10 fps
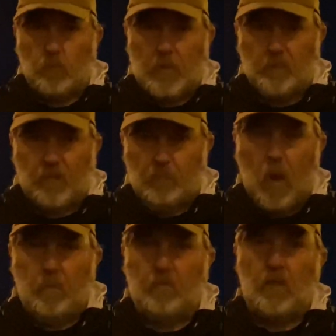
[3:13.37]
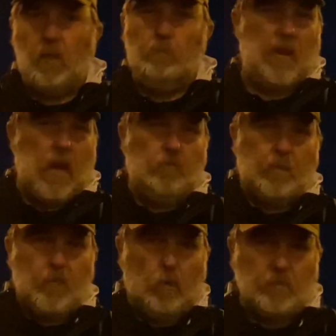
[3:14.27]
rest for the moment, but Andrew
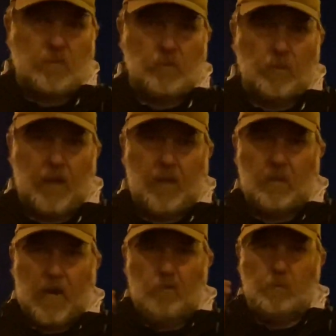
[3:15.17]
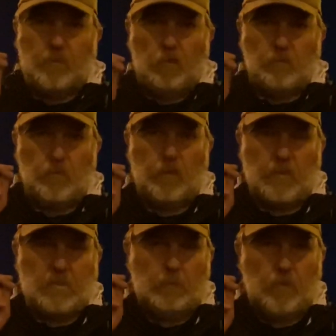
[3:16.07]
McDonald's is still there. Andrew McDonald certainly
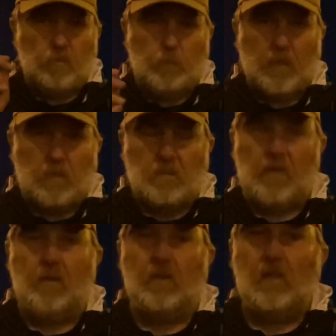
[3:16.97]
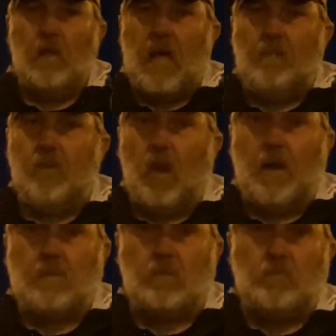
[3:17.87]
is someone who's been considered. Even the likes of